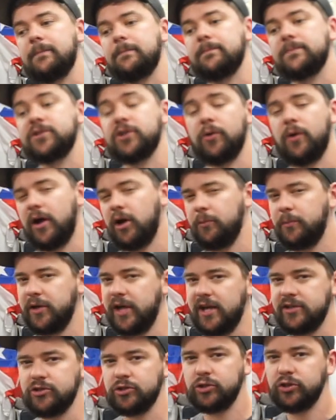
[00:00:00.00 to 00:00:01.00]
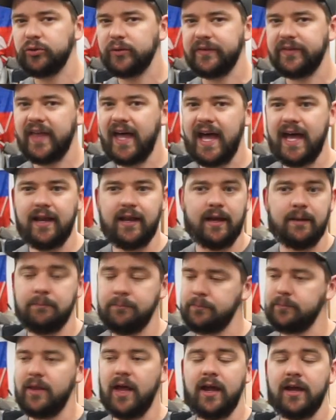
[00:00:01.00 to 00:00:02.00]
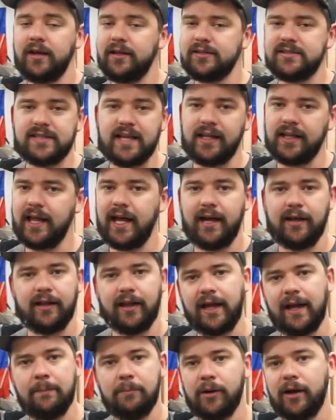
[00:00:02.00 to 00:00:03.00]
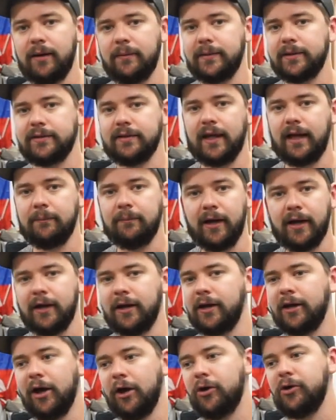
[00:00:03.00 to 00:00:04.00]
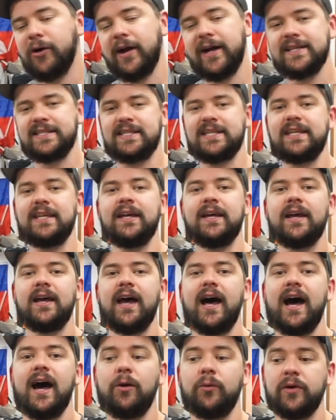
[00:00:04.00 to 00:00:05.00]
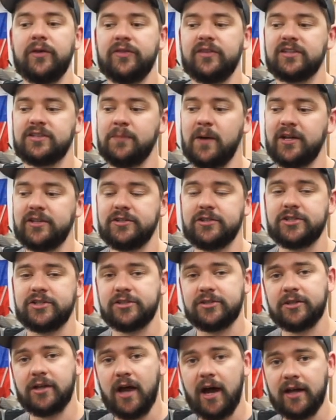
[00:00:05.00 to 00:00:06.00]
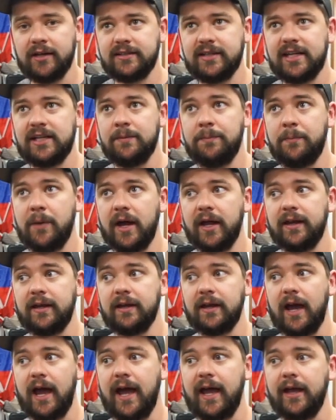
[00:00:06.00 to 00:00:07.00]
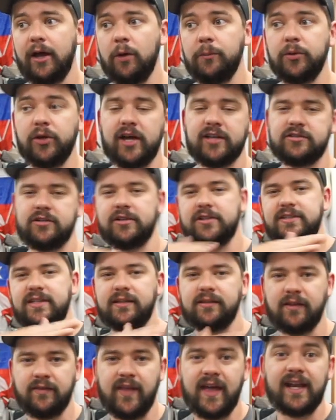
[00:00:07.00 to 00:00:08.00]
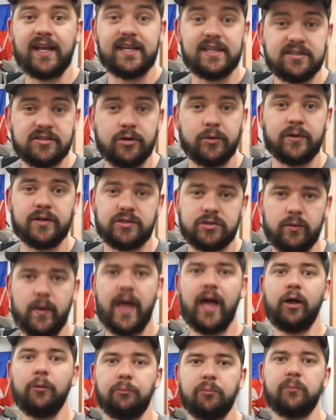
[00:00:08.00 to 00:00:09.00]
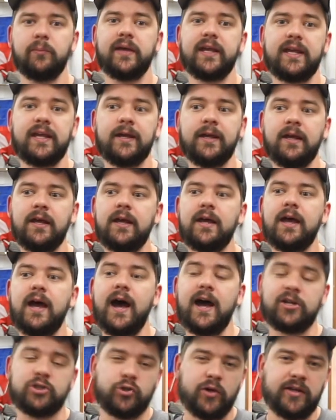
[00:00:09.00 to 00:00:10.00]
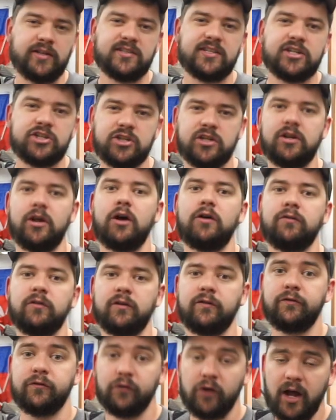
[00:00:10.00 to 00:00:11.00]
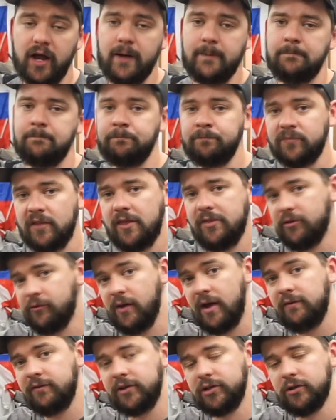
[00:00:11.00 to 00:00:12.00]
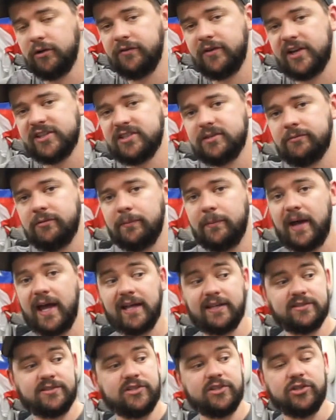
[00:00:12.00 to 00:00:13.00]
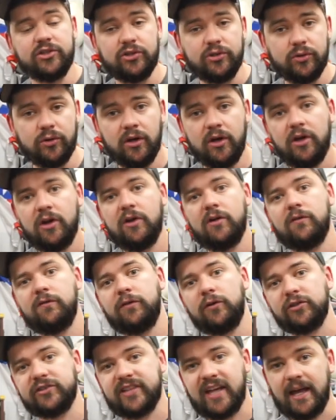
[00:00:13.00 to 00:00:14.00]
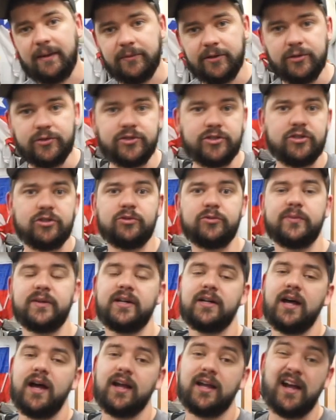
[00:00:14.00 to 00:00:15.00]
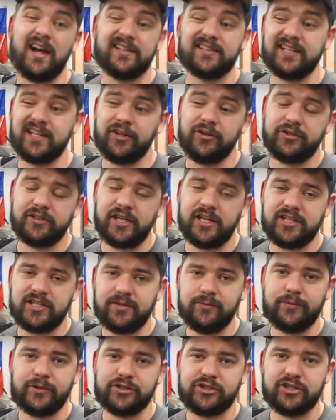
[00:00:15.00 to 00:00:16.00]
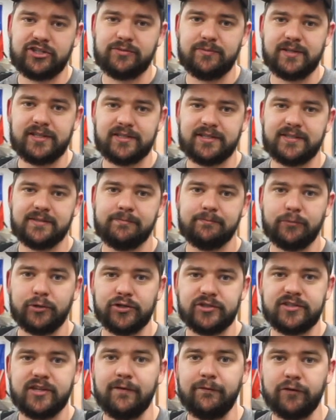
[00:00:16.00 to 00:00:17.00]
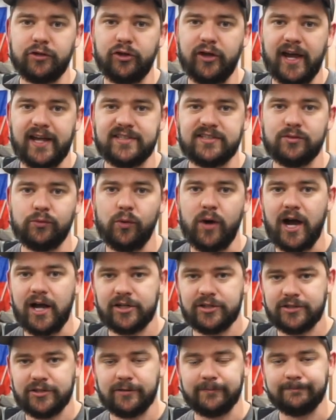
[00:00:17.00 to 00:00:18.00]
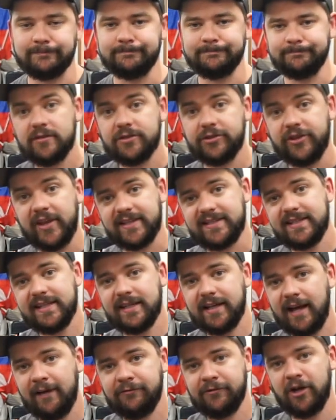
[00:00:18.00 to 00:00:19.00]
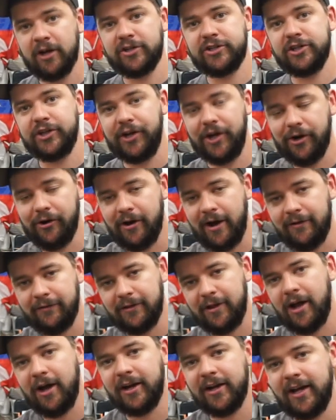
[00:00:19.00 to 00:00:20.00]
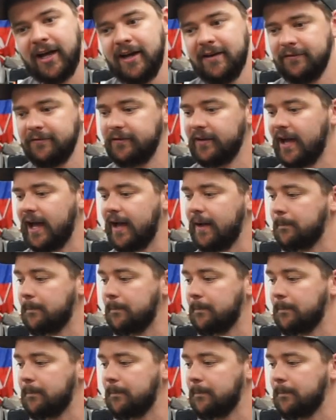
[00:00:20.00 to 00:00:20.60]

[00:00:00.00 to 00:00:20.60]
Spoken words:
So I hope you guys are cool with that. I'm not going to sell out, like I promised. I'm not going to go crazy with the sponsored content, but I hope you guys understand that that is going to help me transition over from the revenue of customer bikes to full-time YouTube content creation, which just means more stuff for you guys to watch. So that's it. I've talked your ear off long enough.